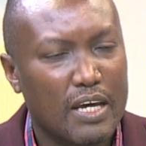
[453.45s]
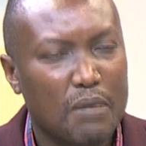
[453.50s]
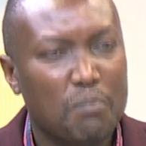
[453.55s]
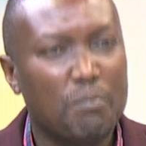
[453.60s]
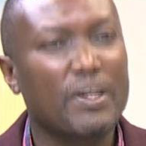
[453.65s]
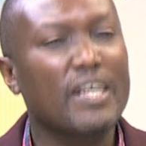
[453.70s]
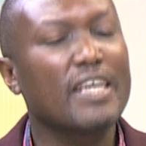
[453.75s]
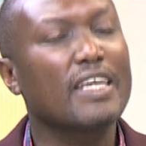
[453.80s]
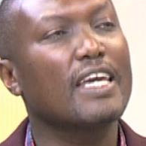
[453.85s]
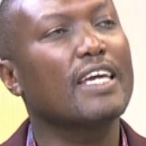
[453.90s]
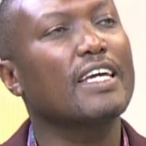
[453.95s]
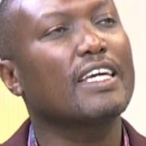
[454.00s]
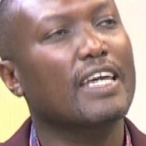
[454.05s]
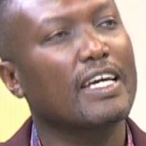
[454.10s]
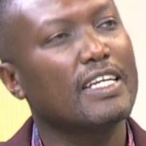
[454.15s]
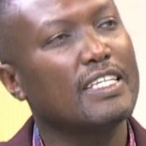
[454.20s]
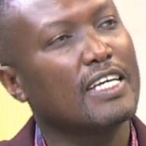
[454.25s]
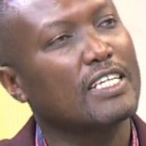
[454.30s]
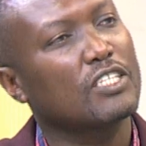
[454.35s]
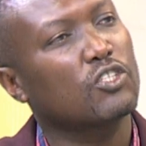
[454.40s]
Bringing
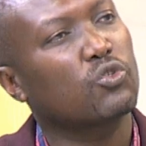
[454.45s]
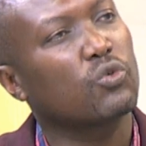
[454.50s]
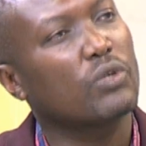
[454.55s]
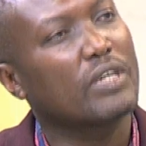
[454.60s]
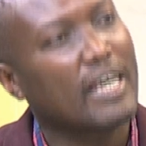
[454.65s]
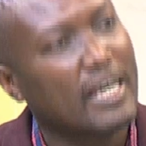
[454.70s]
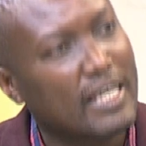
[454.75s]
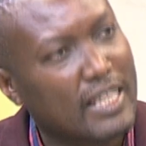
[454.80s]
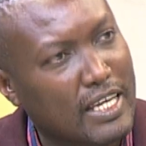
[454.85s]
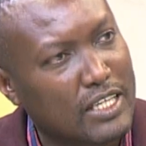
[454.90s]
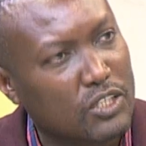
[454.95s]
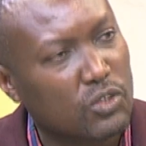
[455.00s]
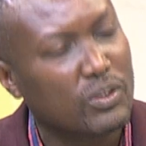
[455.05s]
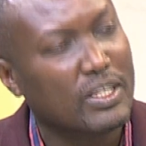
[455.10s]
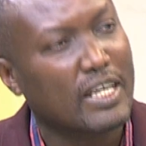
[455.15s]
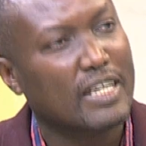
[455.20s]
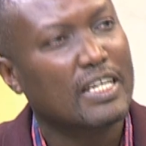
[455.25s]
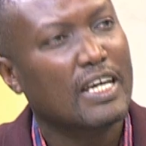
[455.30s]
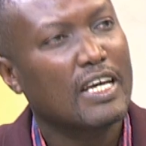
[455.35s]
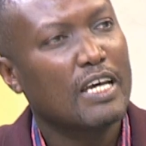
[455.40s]
Kenyans together so
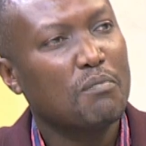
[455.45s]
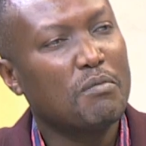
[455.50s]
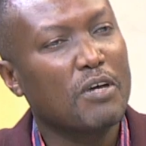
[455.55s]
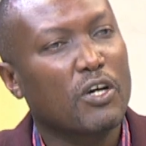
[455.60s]
that,